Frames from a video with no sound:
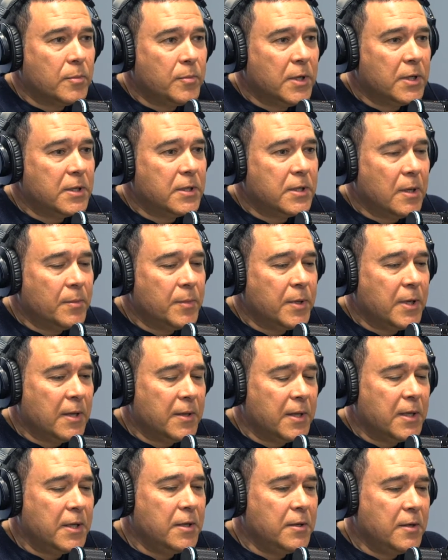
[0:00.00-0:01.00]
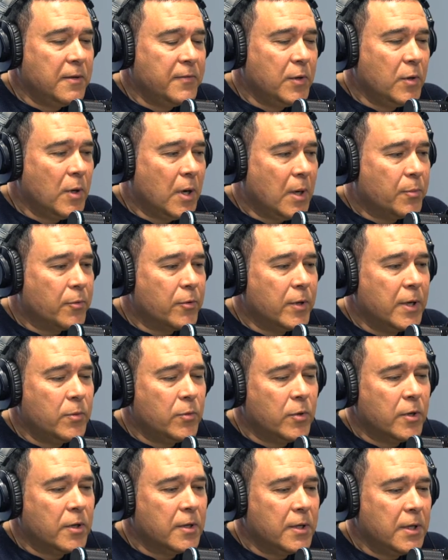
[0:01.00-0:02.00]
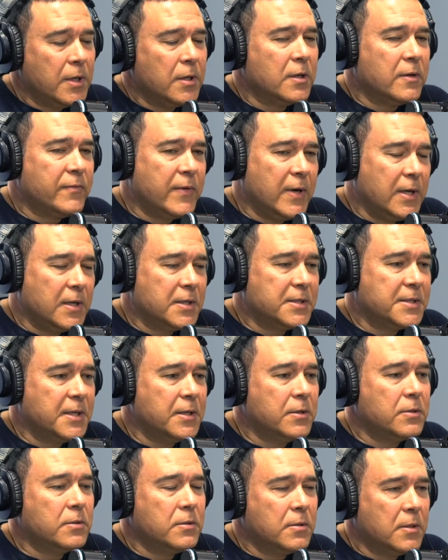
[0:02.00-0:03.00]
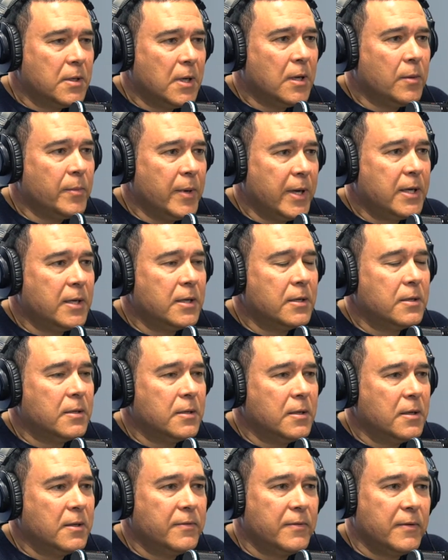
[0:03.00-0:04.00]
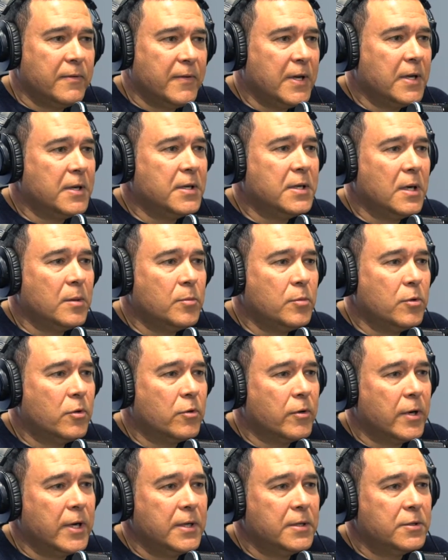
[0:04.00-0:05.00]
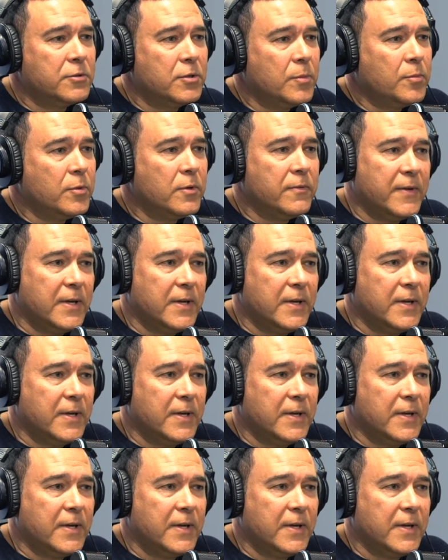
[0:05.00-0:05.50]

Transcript: But I mean, I think you, if you operate where, look, if I hit a single, I'll make it. If, if I hit a double, great. Triple,